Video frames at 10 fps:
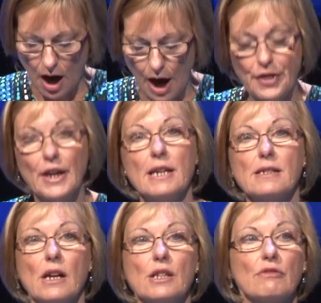I think
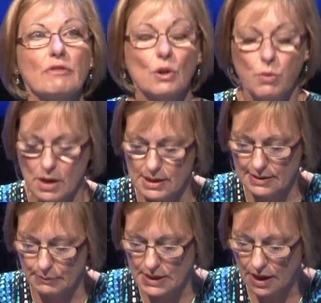it's going to require
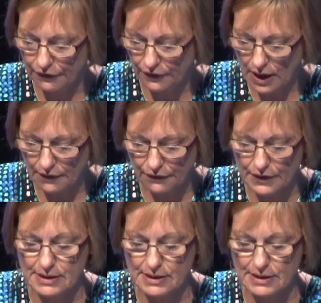some tough love,